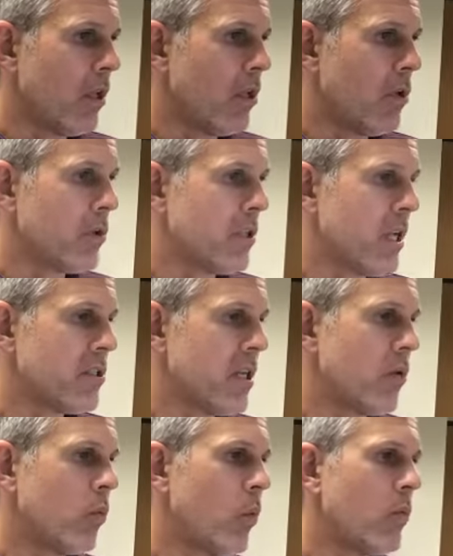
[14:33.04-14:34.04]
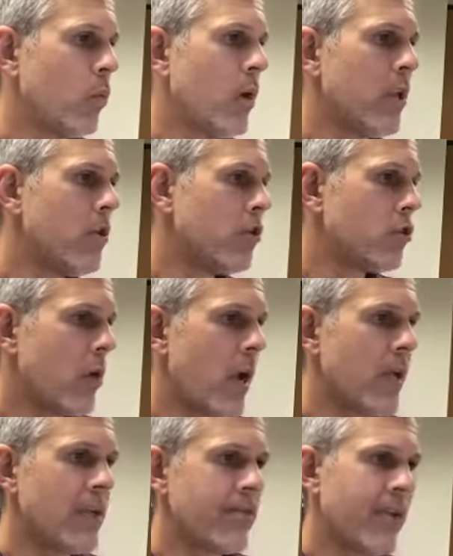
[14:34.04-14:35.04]
it says here, what are you
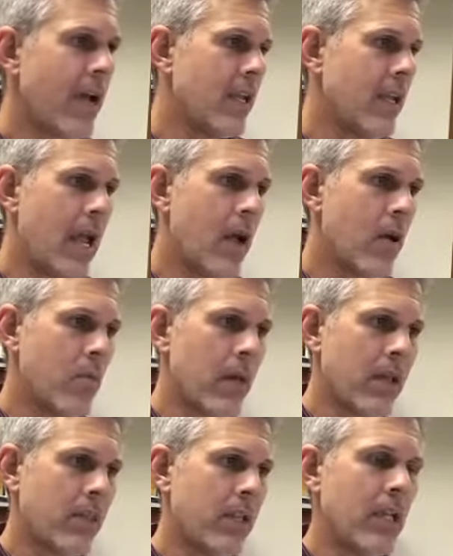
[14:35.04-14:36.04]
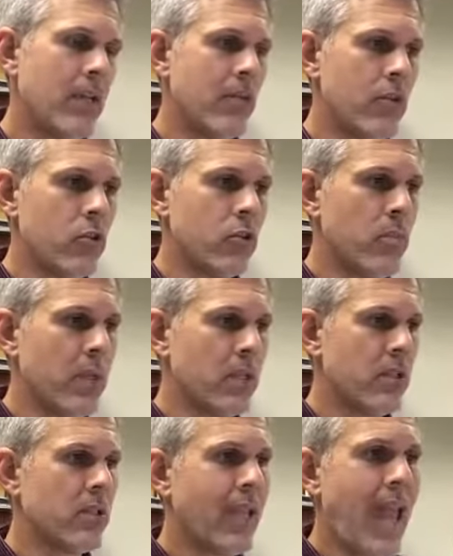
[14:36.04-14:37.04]
trying to find out about the individual's
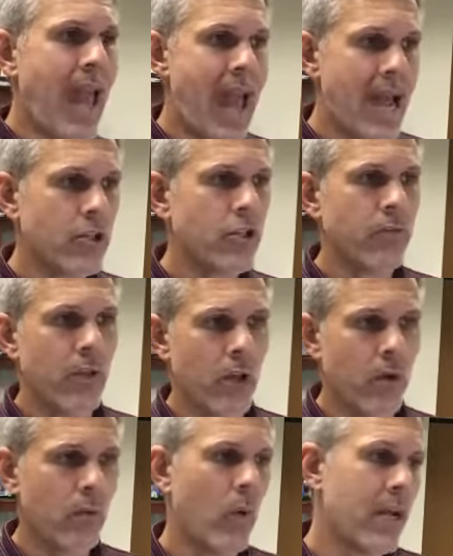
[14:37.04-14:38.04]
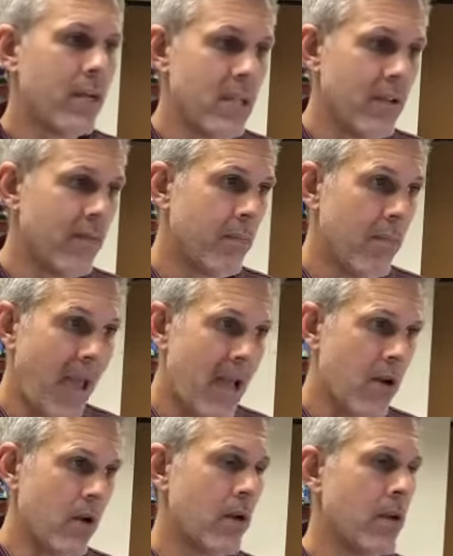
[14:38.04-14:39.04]
business cash flow and why does it even
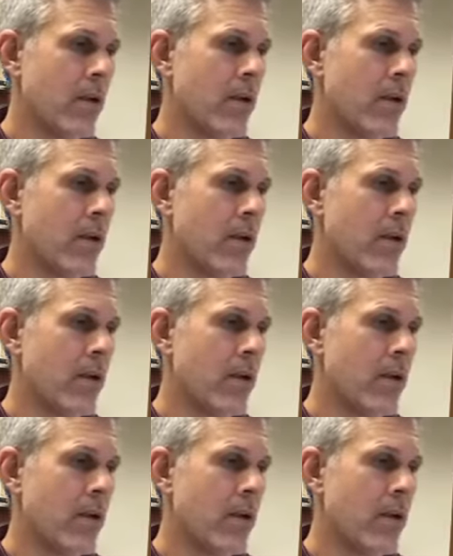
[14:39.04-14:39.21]
matter?